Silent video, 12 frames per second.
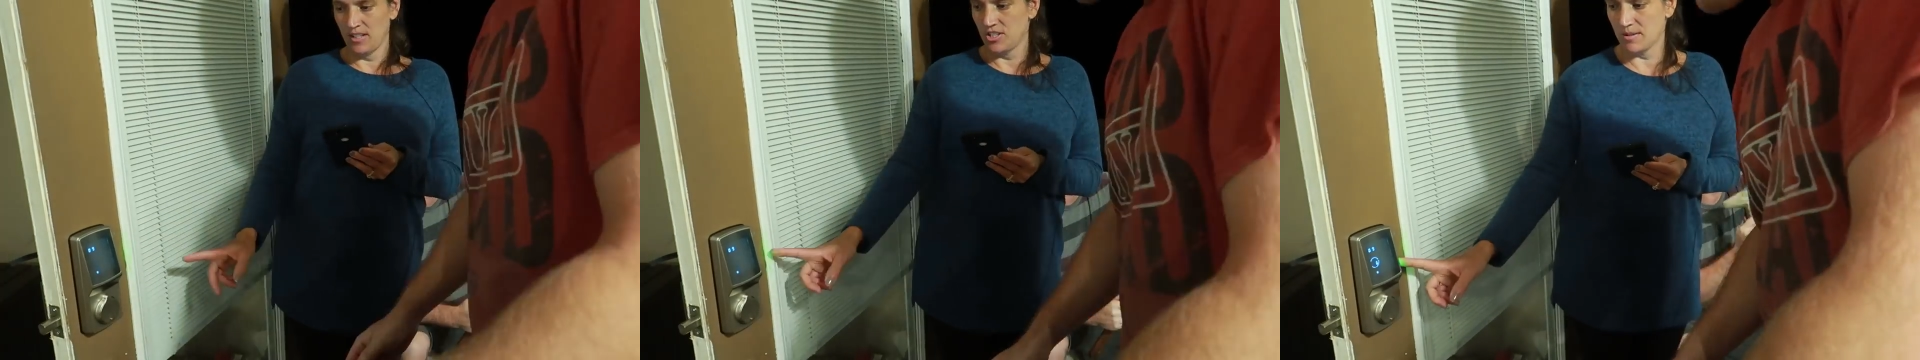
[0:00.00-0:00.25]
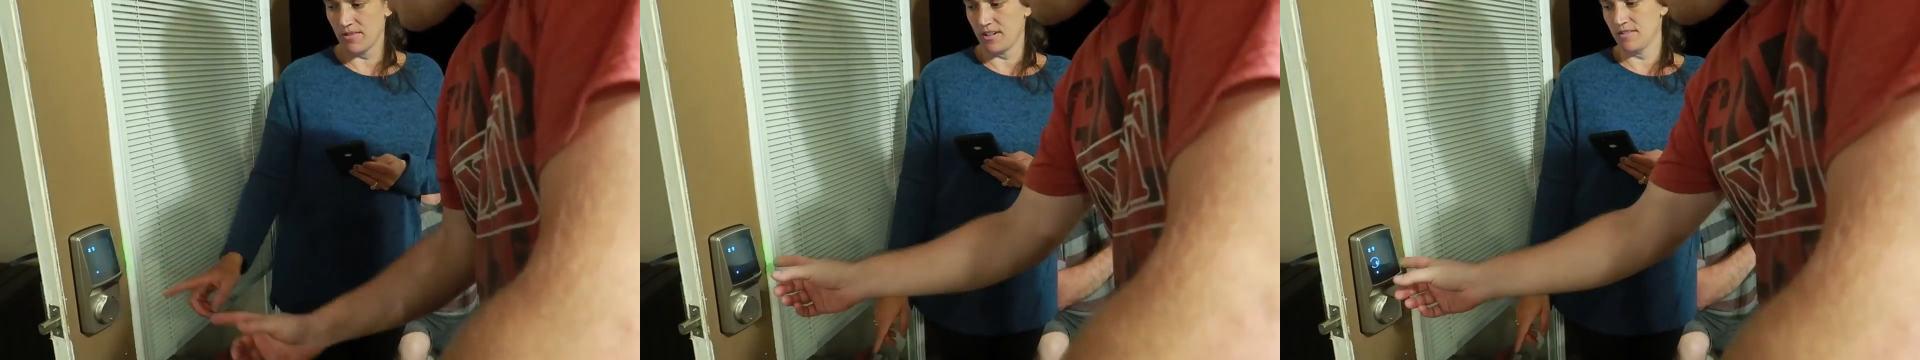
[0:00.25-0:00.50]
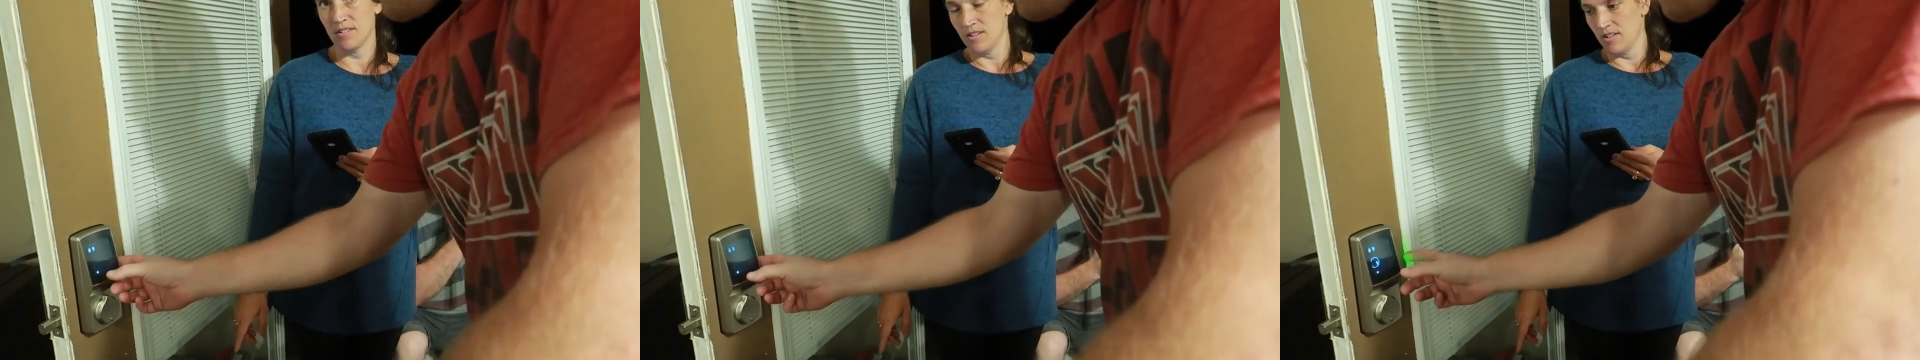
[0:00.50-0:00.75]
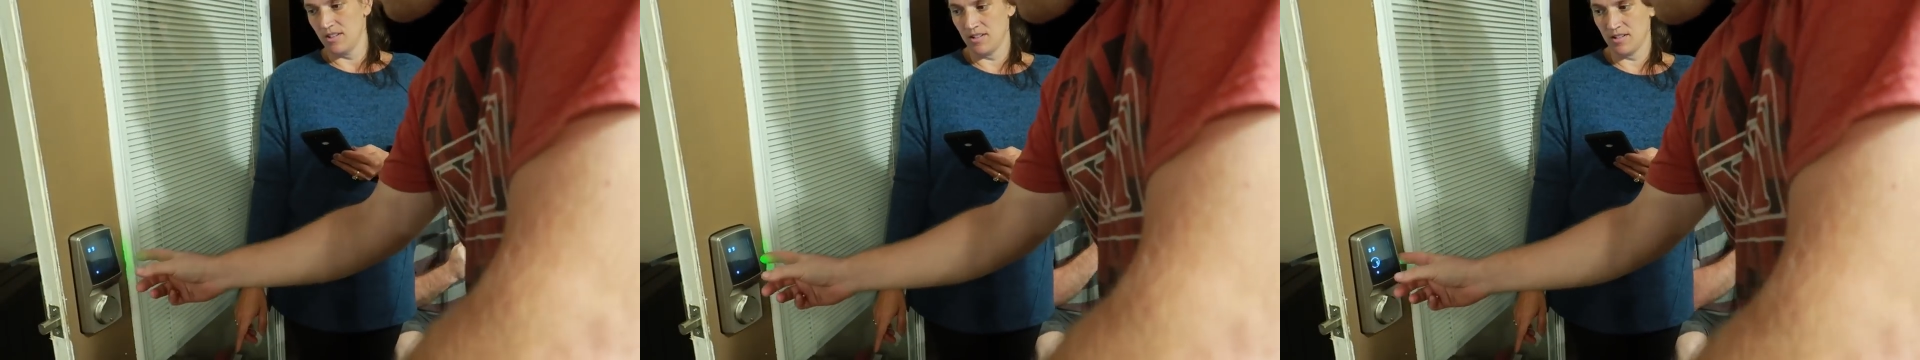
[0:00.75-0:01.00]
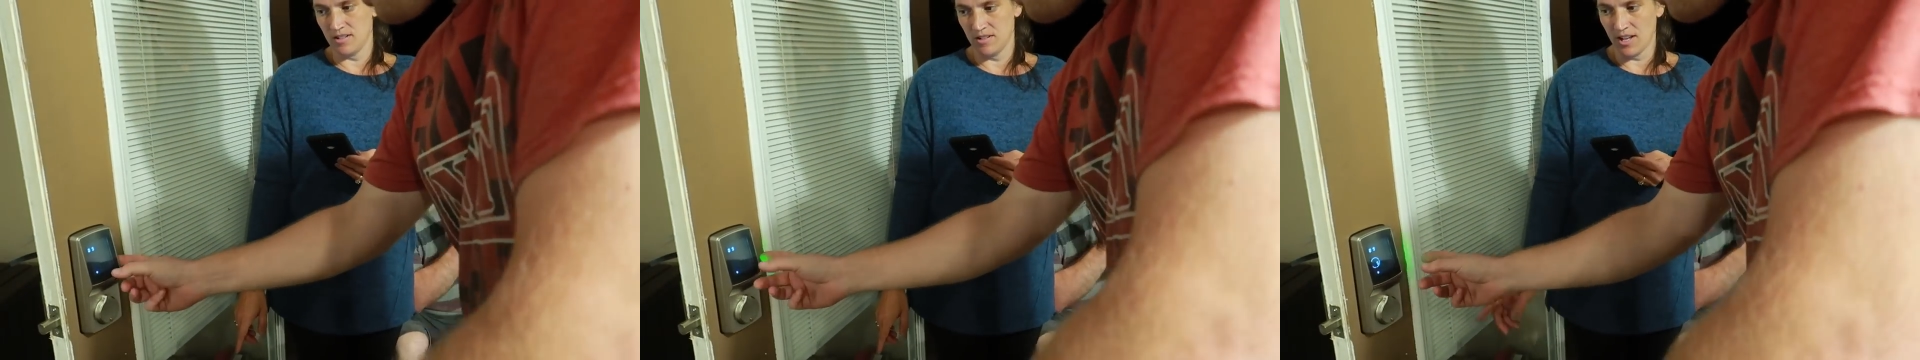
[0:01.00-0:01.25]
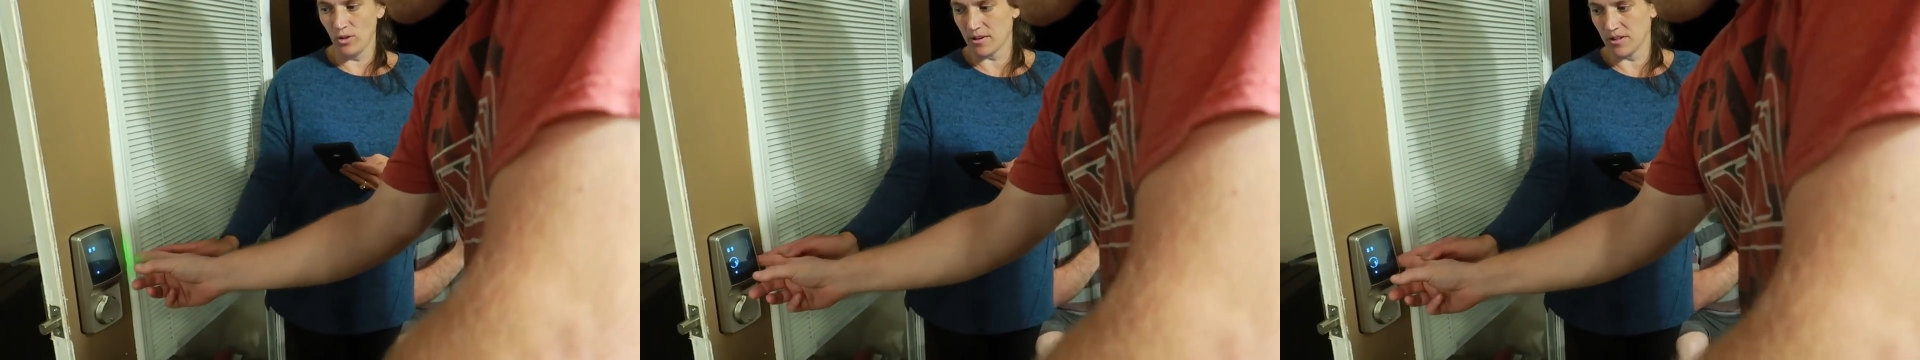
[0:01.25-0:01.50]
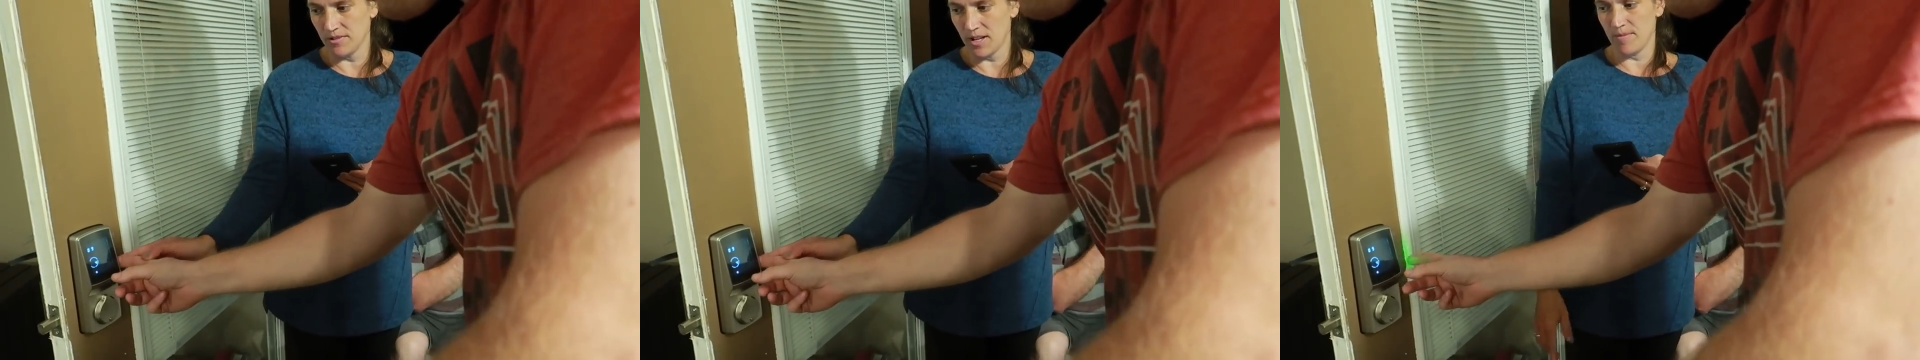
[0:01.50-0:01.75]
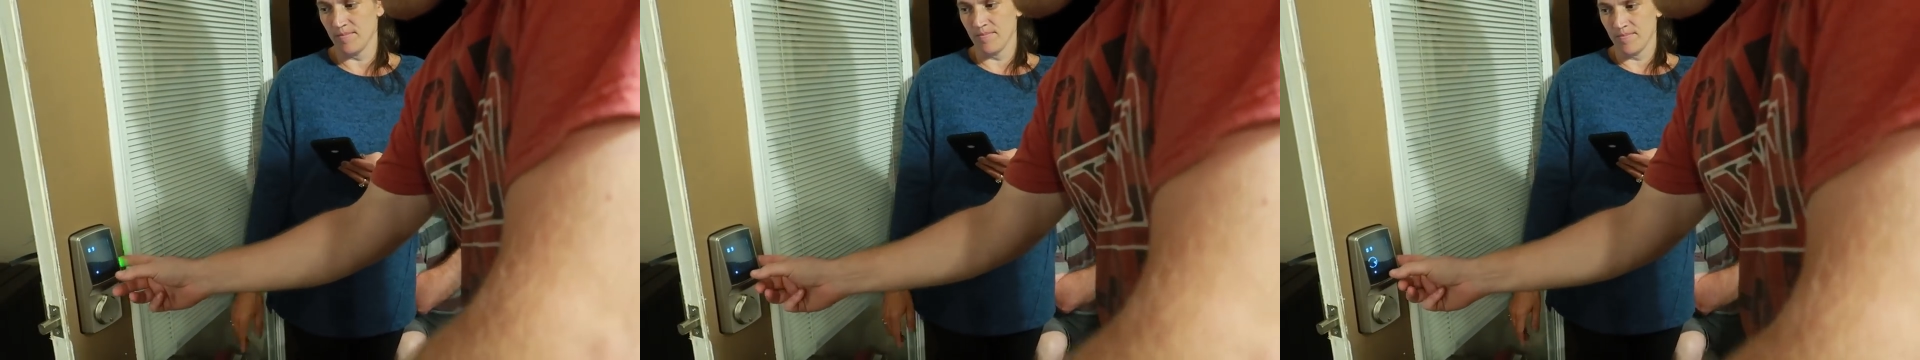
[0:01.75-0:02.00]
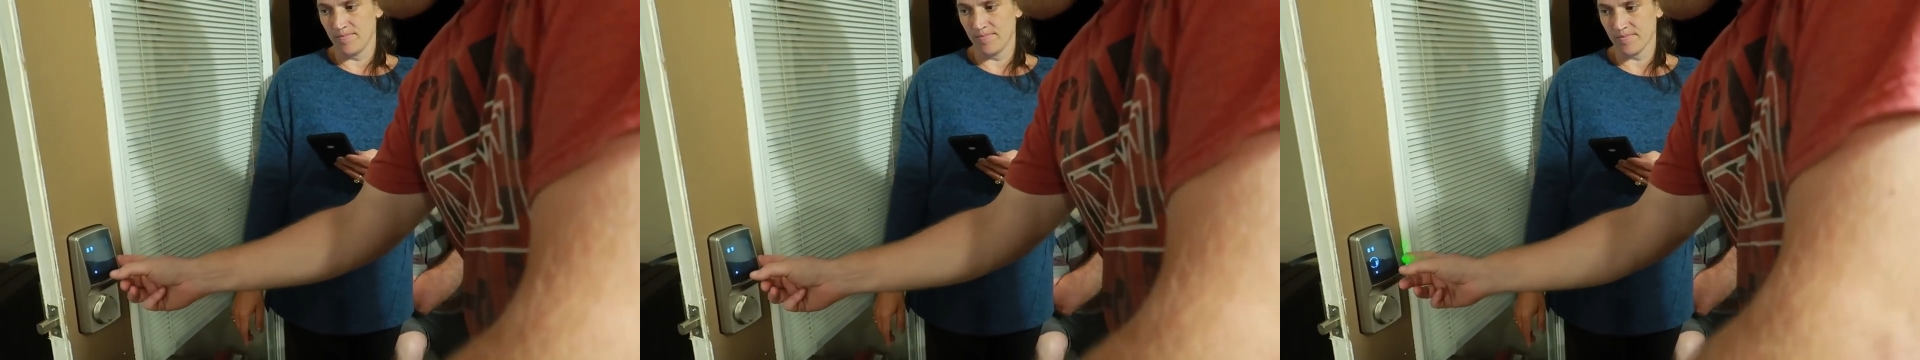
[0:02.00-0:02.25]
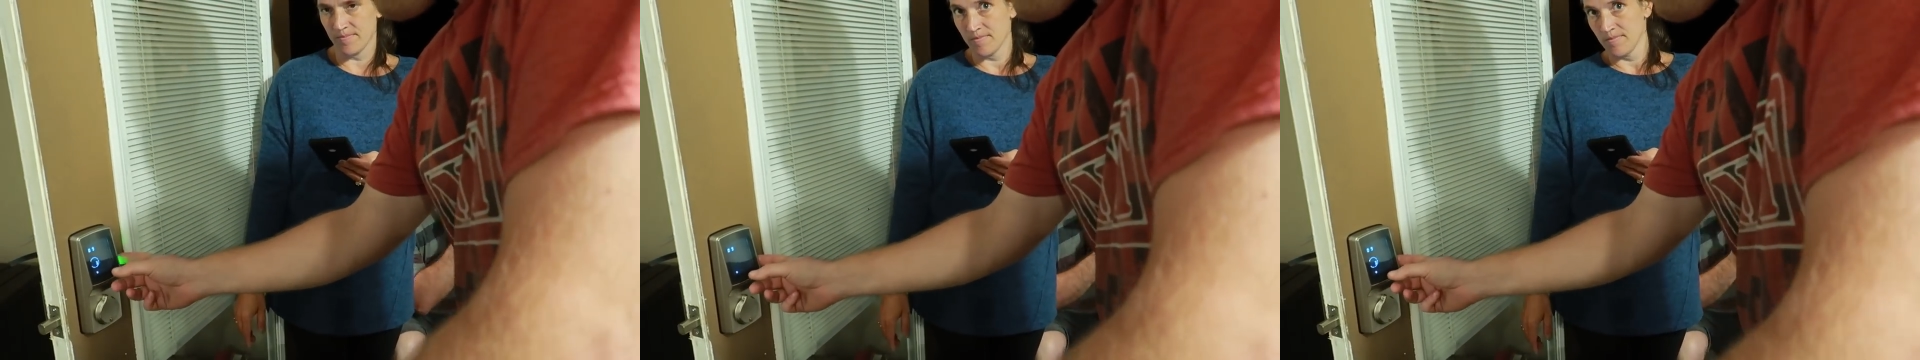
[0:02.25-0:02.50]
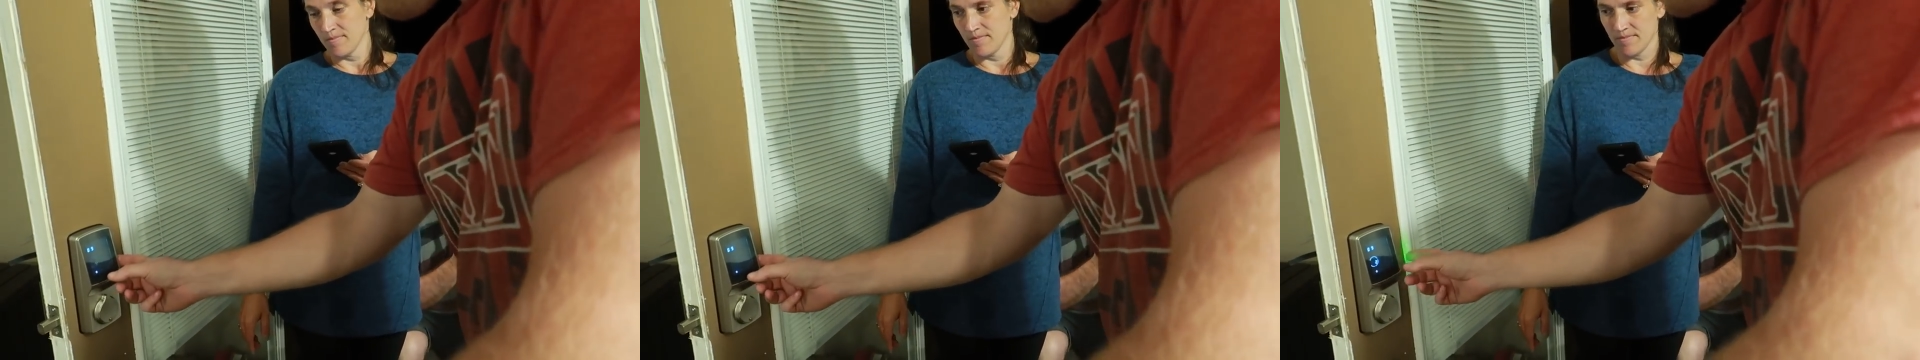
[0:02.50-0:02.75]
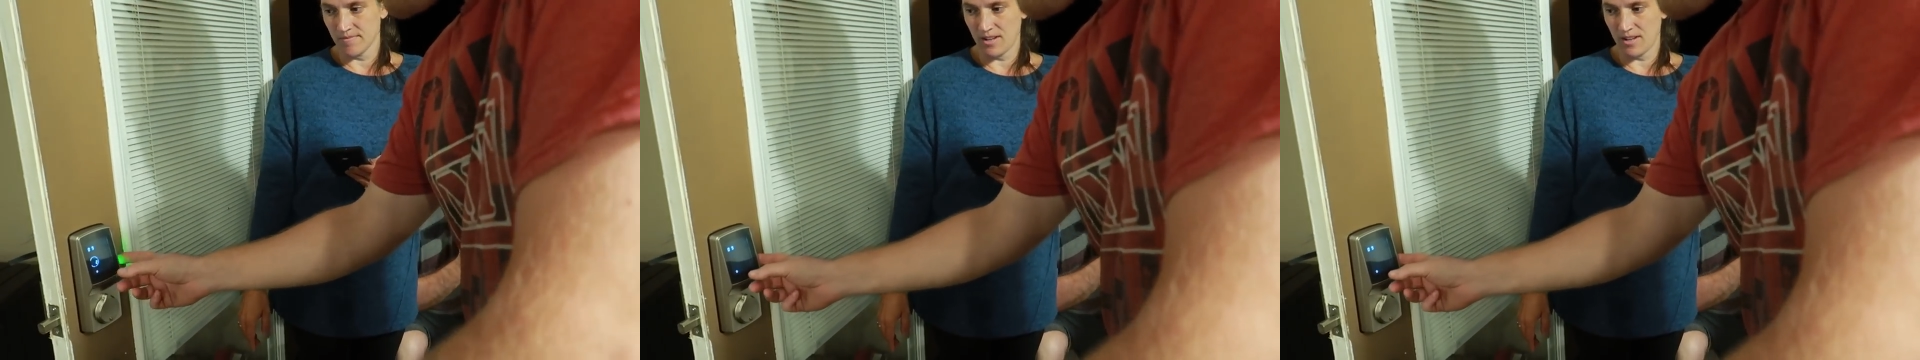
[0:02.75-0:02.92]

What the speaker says: Nobody speaks.